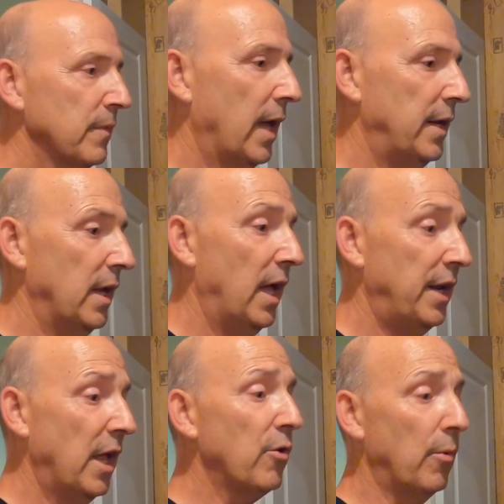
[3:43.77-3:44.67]
And
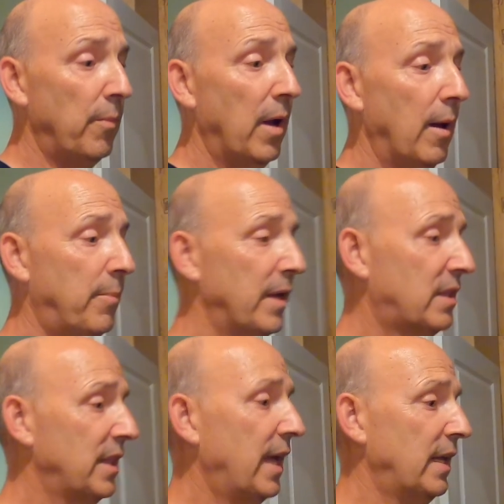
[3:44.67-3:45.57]
another big
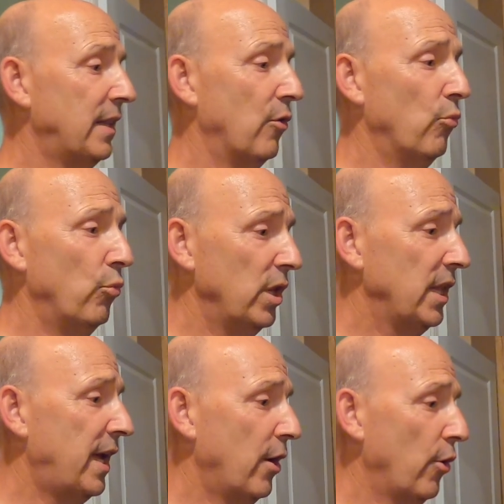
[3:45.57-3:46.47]
thing that
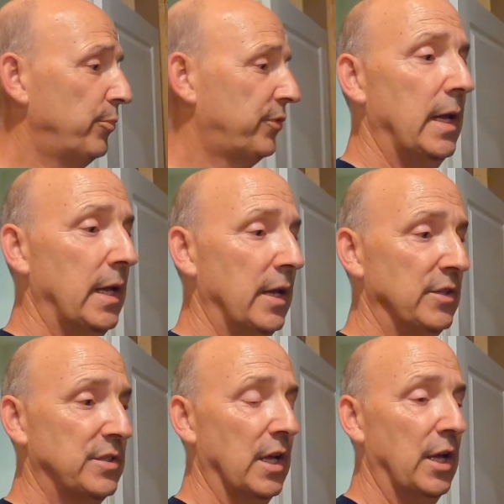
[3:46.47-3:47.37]
really helps
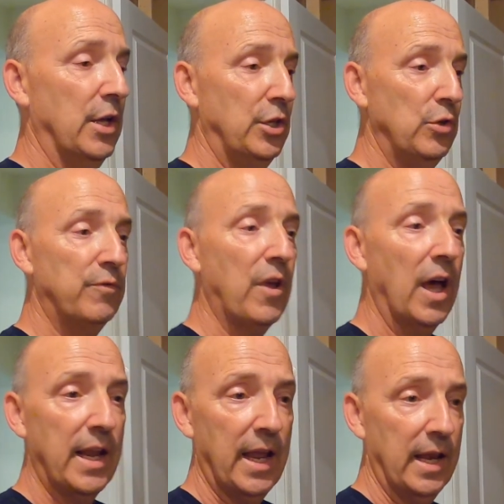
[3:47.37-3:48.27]
is you've
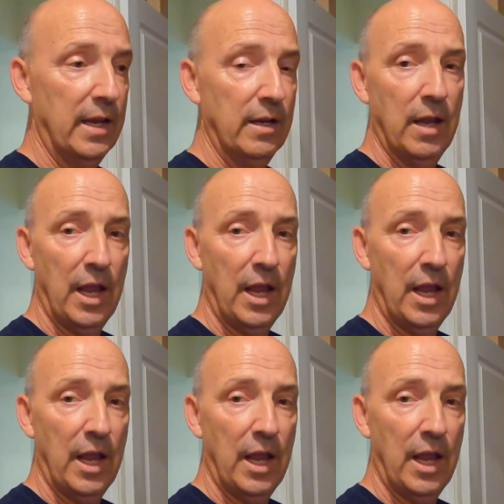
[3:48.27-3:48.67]
got a